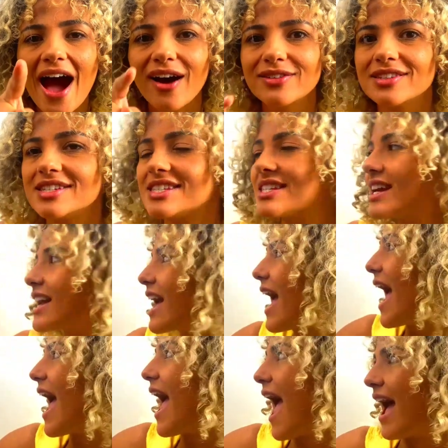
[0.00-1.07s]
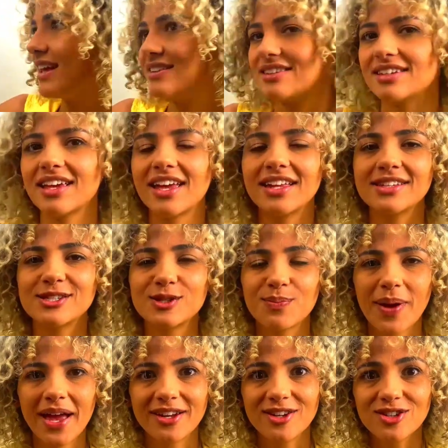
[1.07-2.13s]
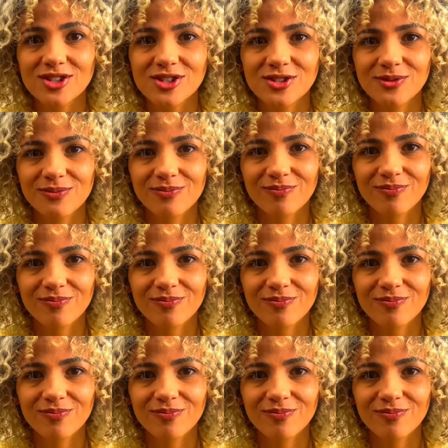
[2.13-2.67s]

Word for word: how to say hat in Spanish?